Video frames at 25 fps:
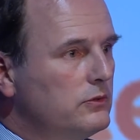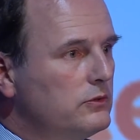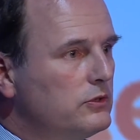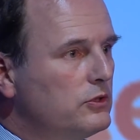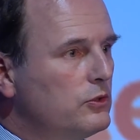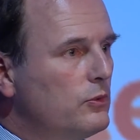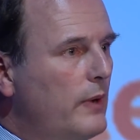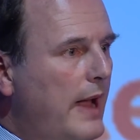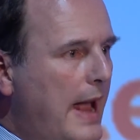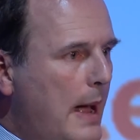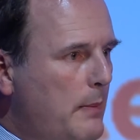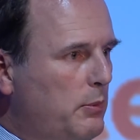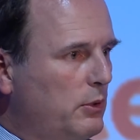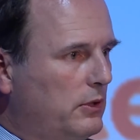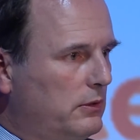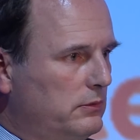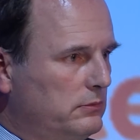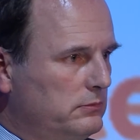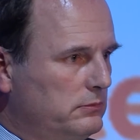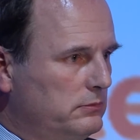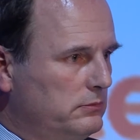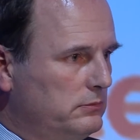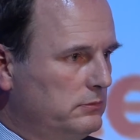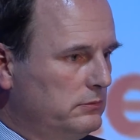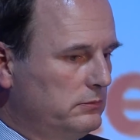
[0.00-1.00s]
to Apple.
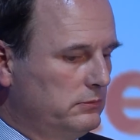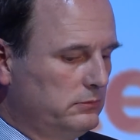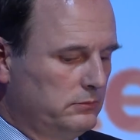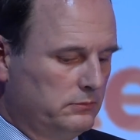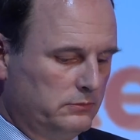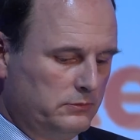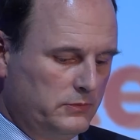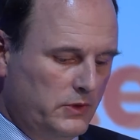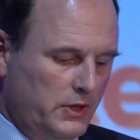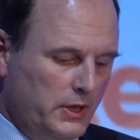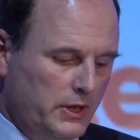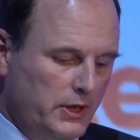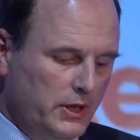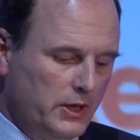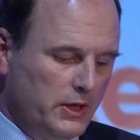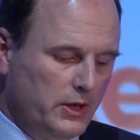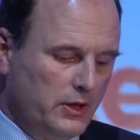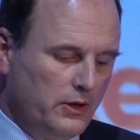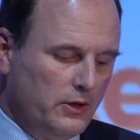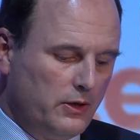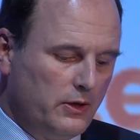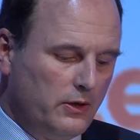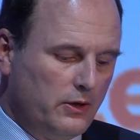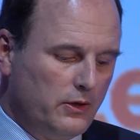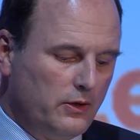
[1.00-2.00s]

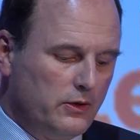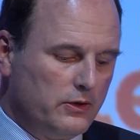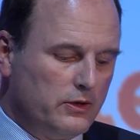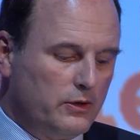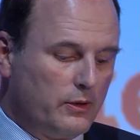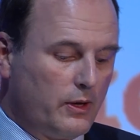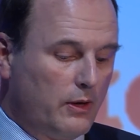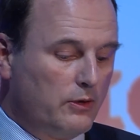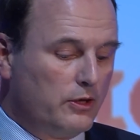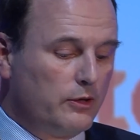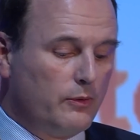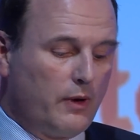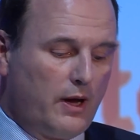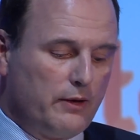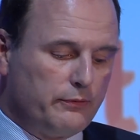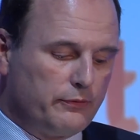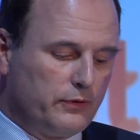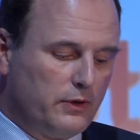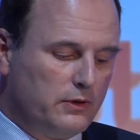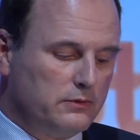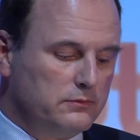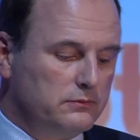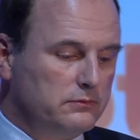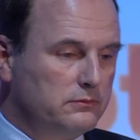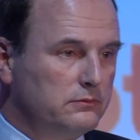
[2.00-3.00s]
You go to your
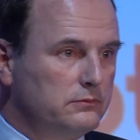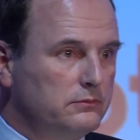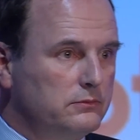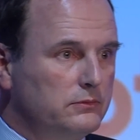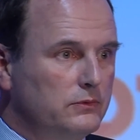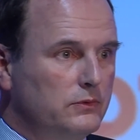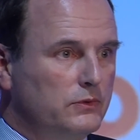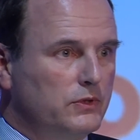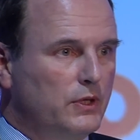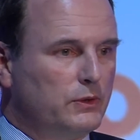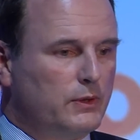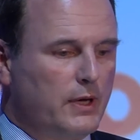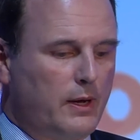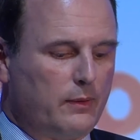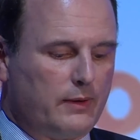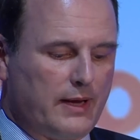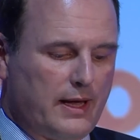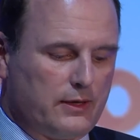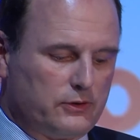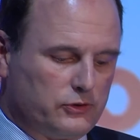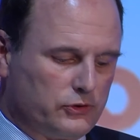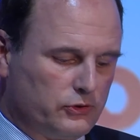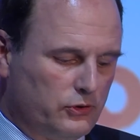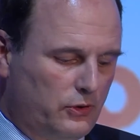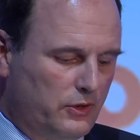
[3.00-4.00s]
iPhone, you download a,
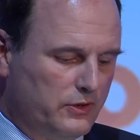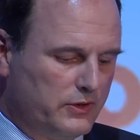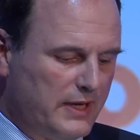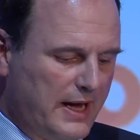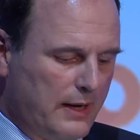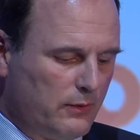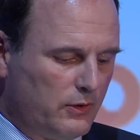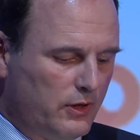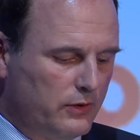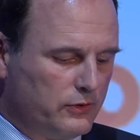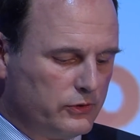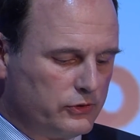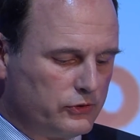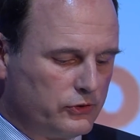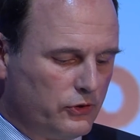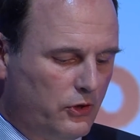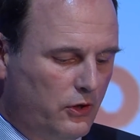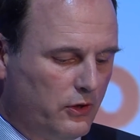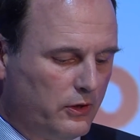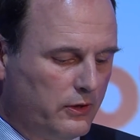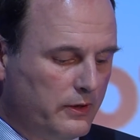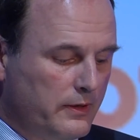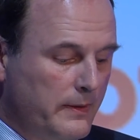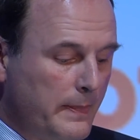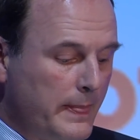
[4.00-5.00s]
so download a song,
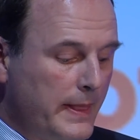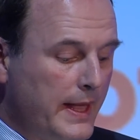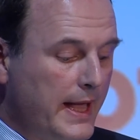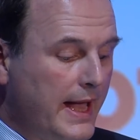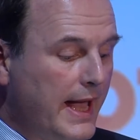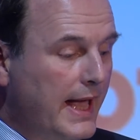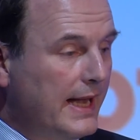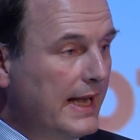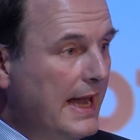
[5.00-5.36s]
and